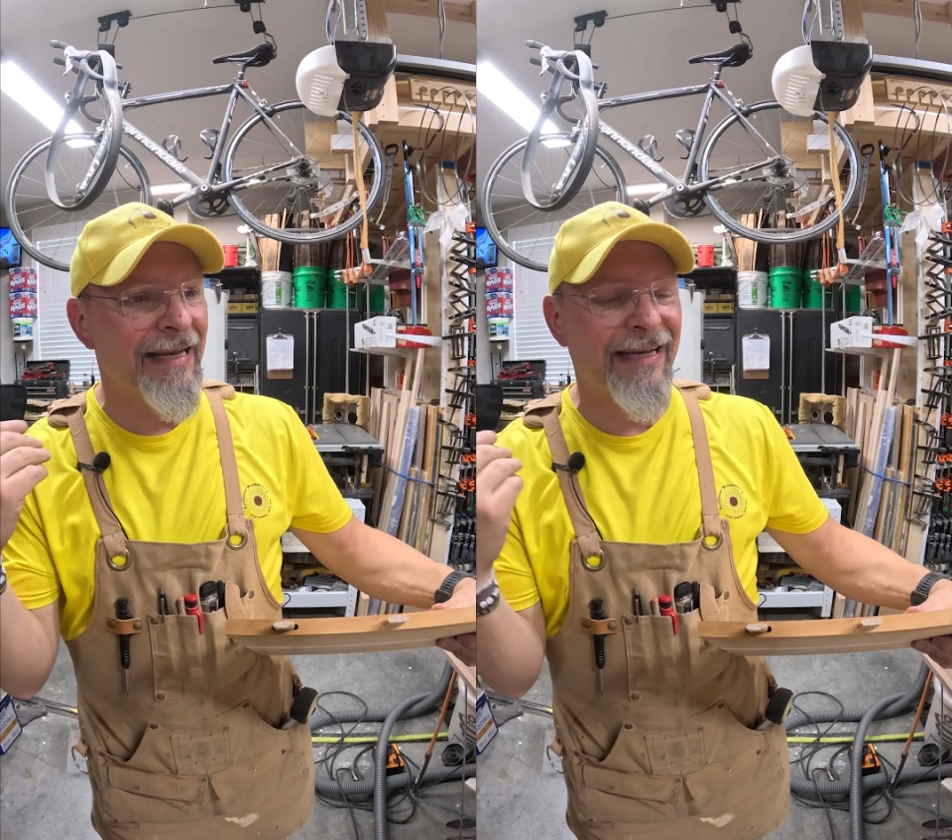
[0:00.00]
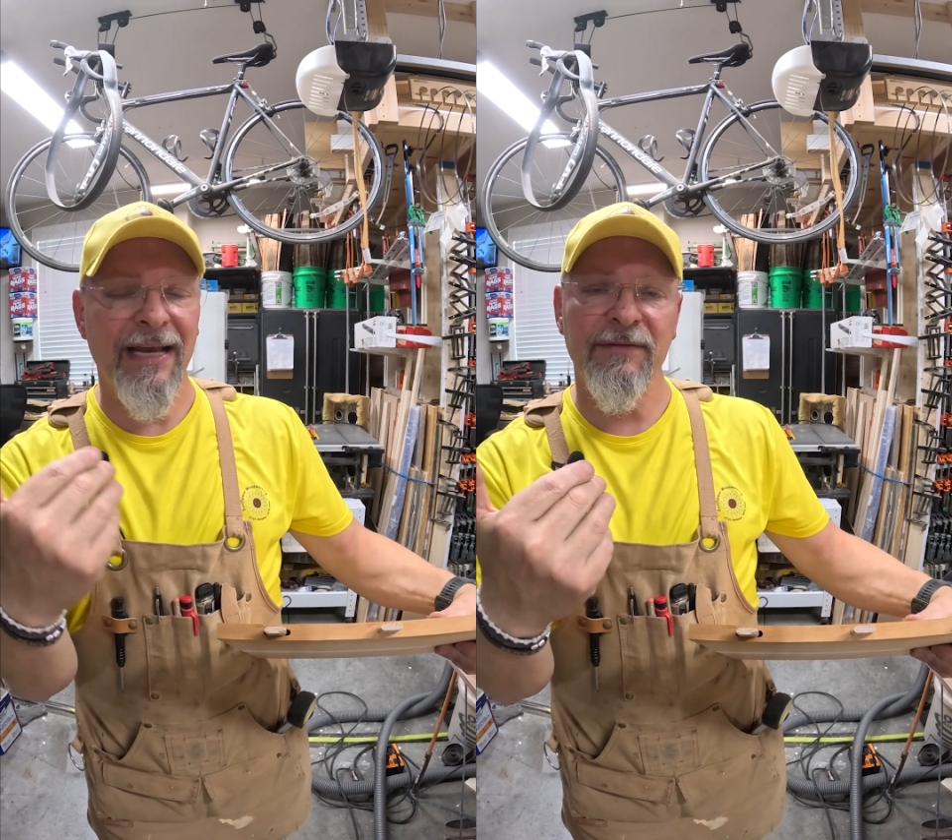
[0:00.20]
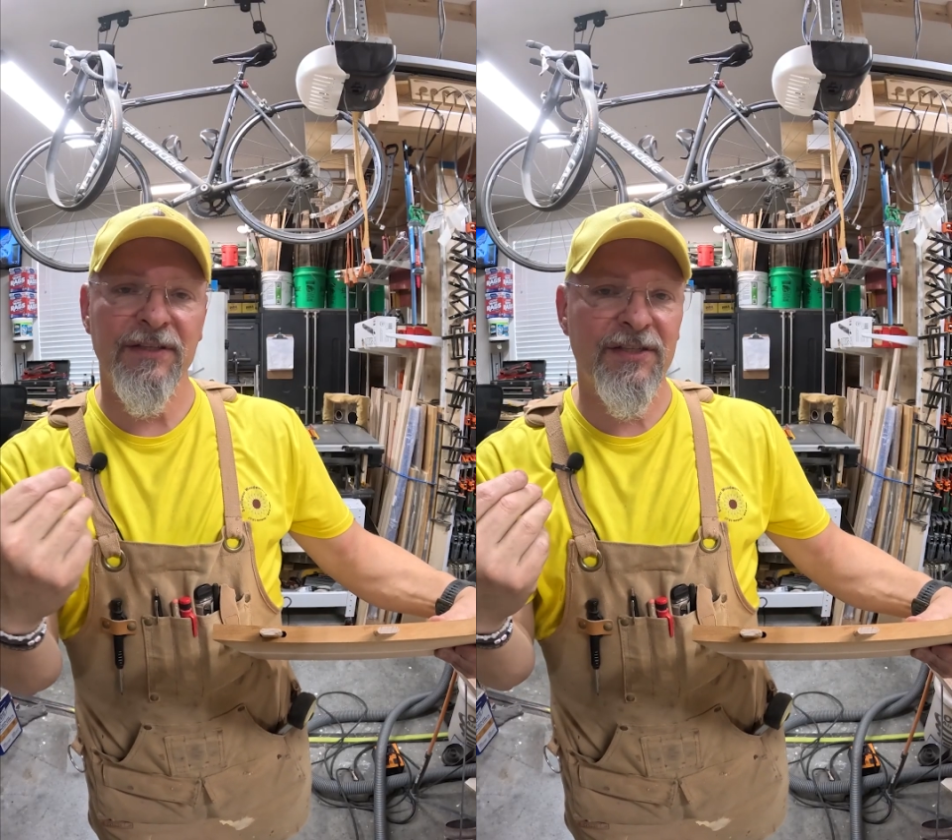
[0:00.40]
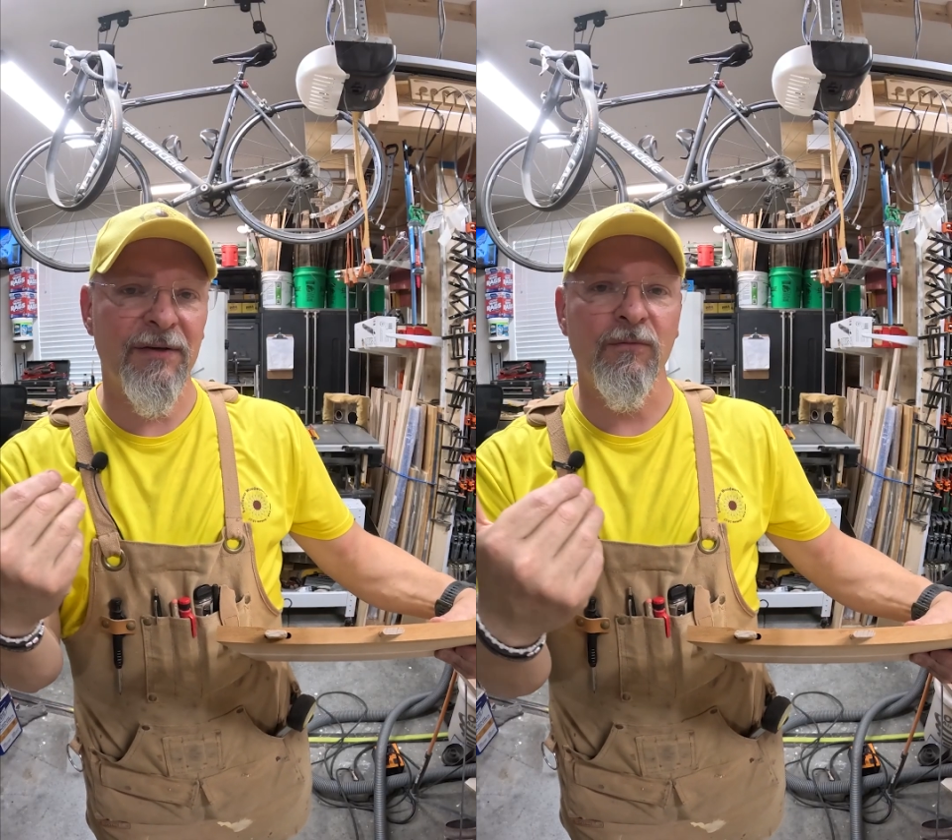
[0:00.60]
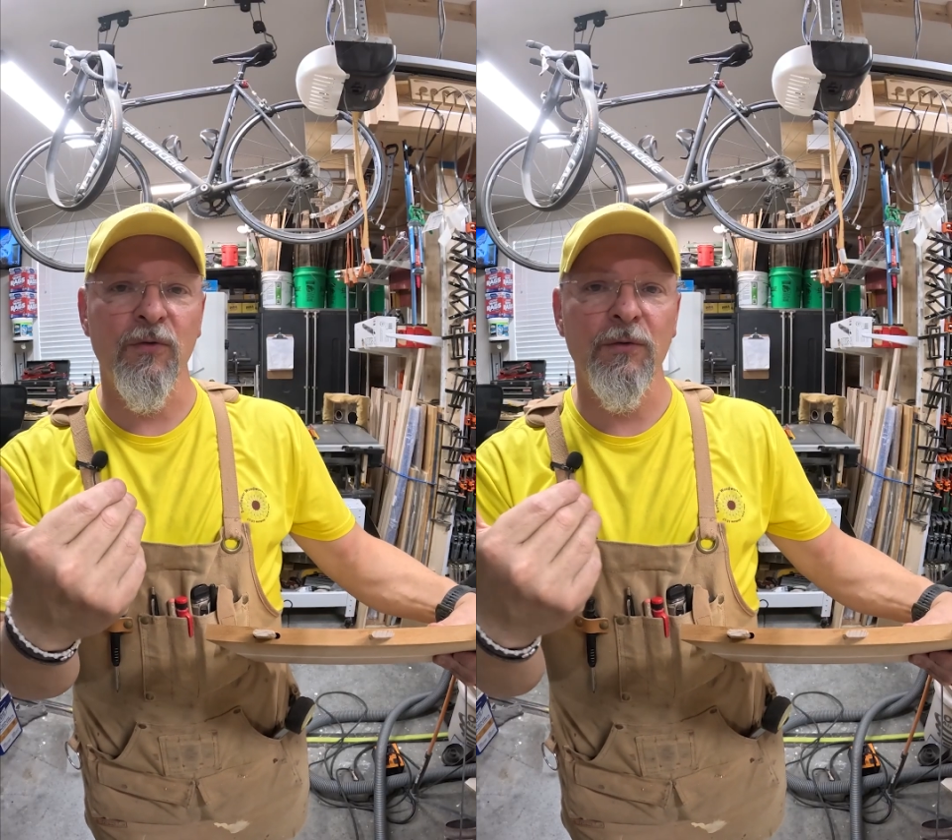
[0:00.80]
it gives it
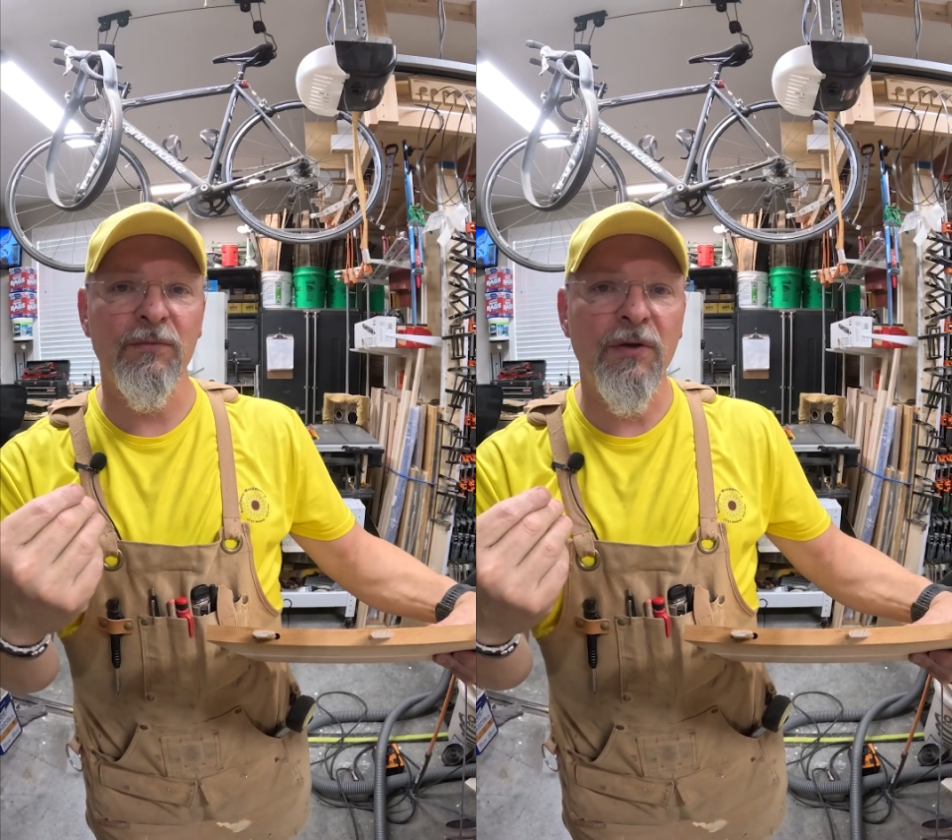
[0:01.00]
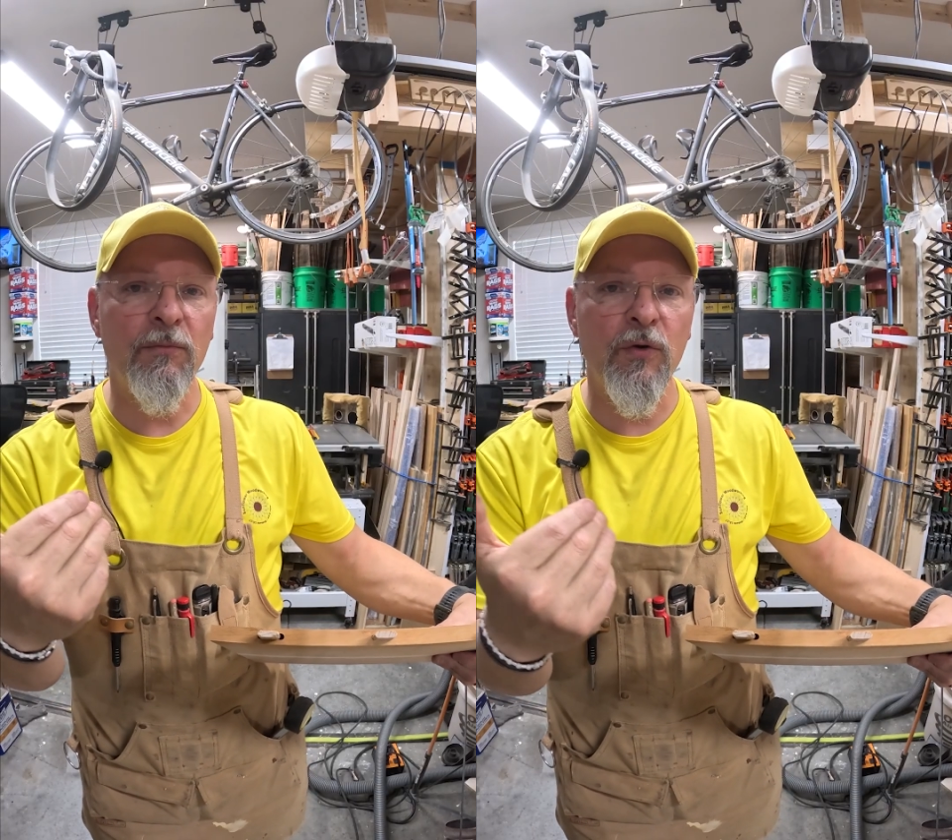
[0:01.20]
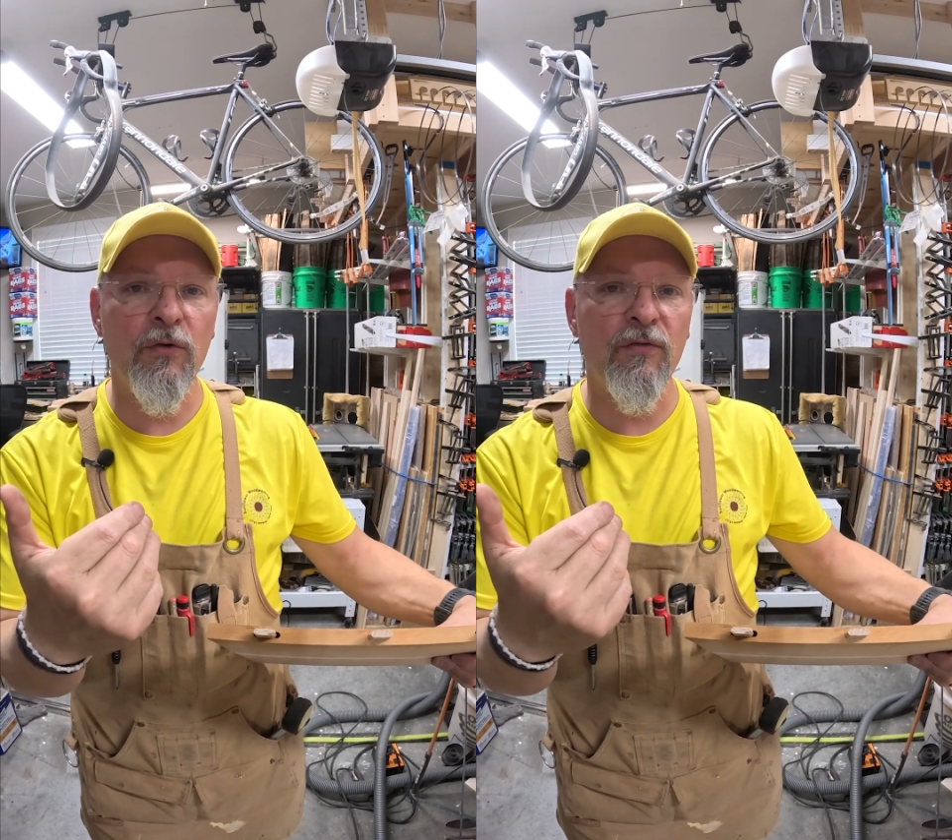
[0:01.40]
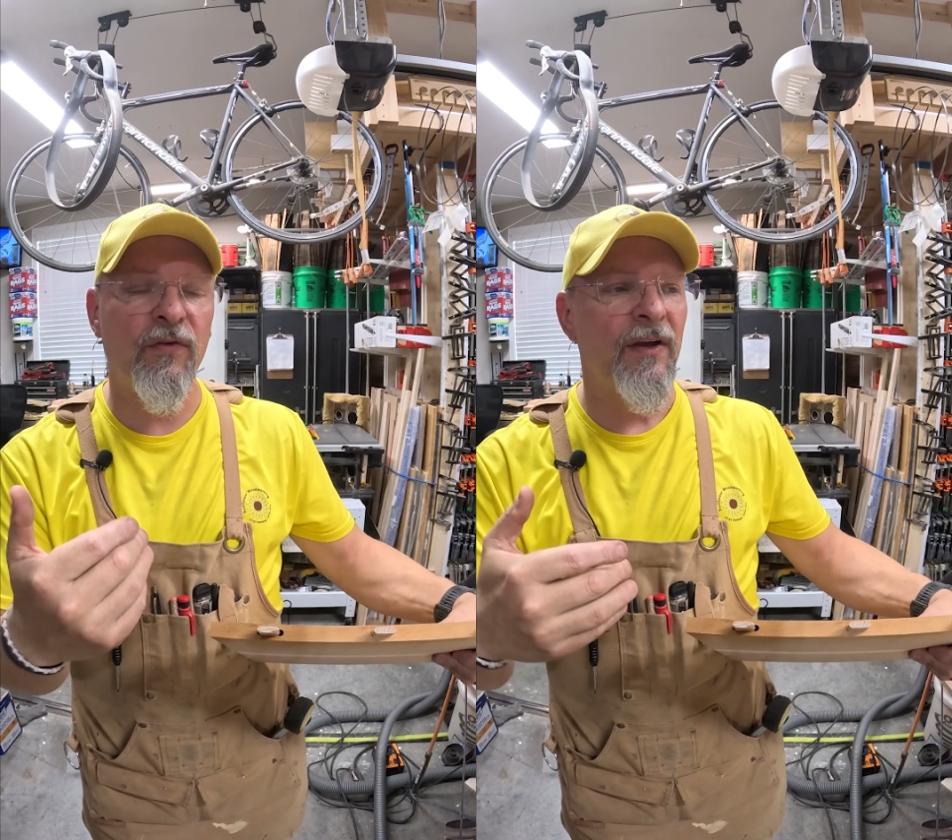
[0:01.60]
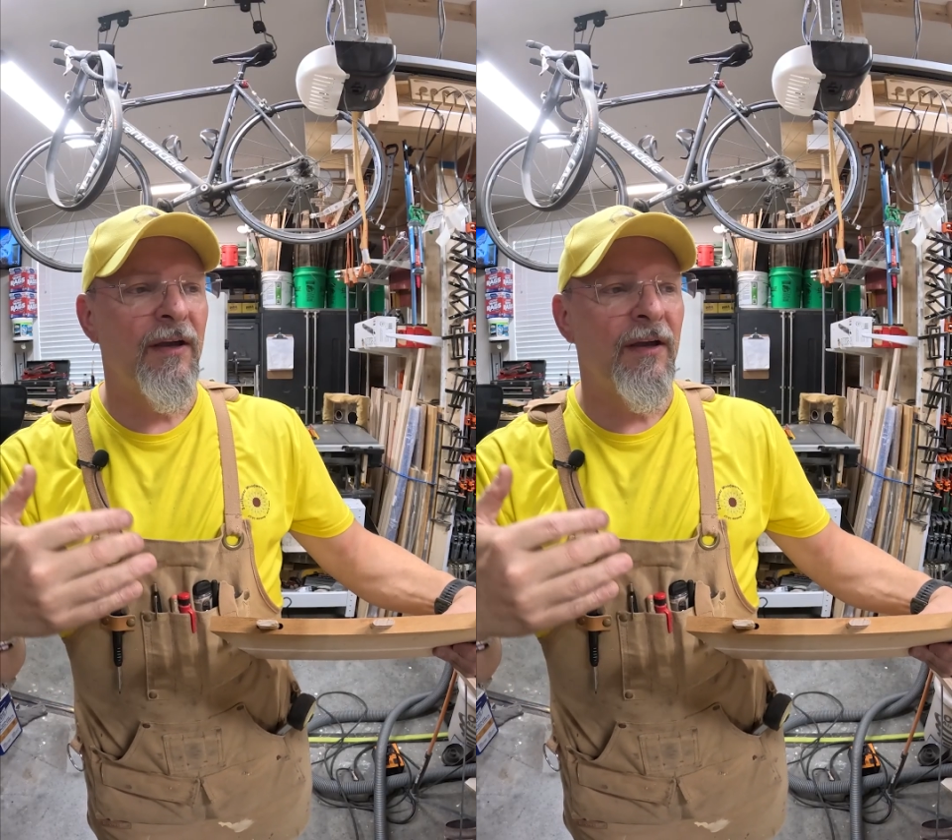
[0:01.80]
some room to move